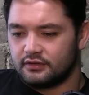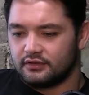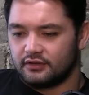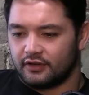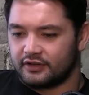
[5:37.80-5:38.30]

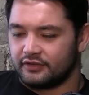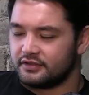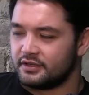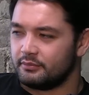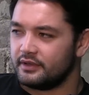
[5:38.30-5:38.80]
like, the
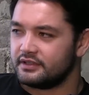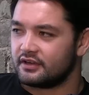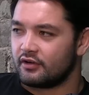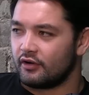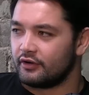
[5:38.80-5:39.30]
sin bins are
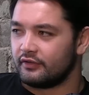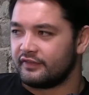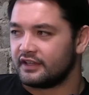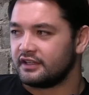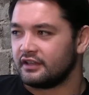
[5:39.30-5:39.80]
kind of
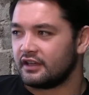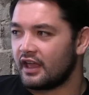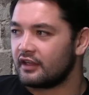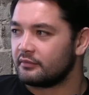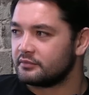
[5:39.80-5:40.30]
affecting the
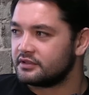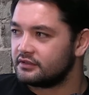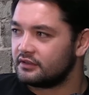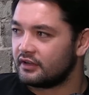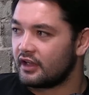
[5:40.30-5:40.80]
games.
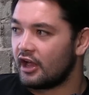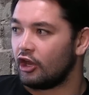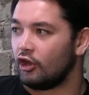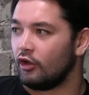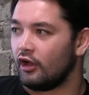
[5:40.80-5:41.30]
Like, a
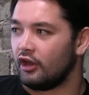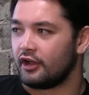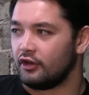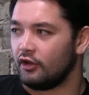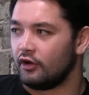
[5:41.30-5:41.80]

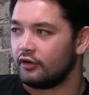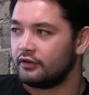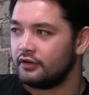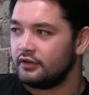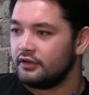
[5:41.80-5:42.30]

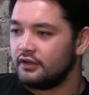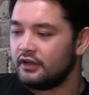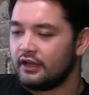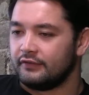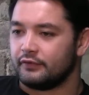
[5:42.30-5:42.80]
lot.
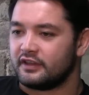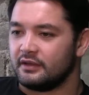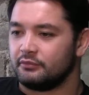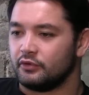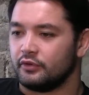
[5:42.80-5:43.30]
And if we
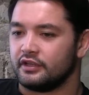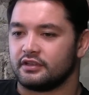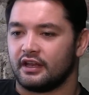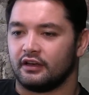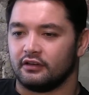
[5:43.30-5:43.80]
keep doing this,
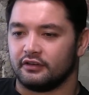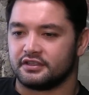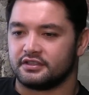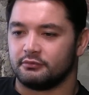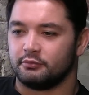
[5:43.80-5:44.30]
and the
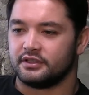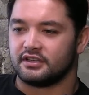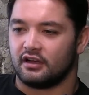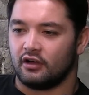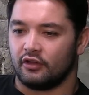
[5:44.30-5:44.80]
sin bins
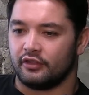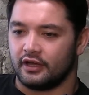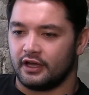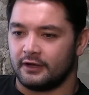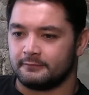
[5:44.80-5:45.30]
are
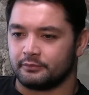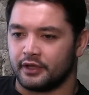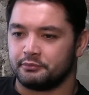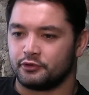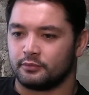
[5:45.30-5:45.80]
the
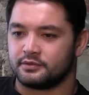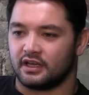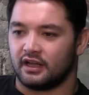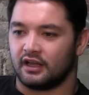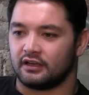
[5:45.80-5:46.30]
hip drops
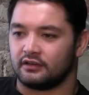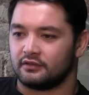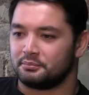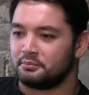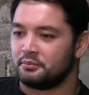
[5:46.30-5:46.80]
aren't
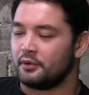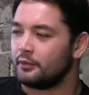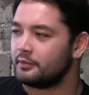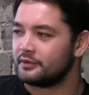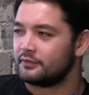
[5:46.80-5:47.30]

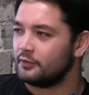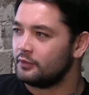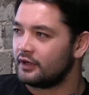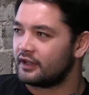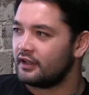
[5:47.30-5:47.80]
purposeful.
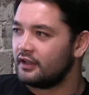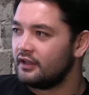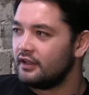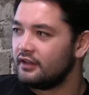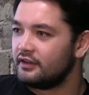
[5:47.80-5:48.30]
Like,
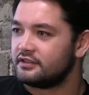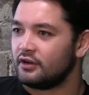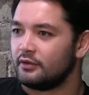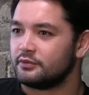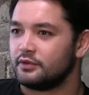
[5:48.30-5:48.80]
there's
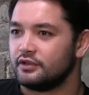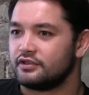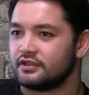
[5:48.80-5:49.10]
times where you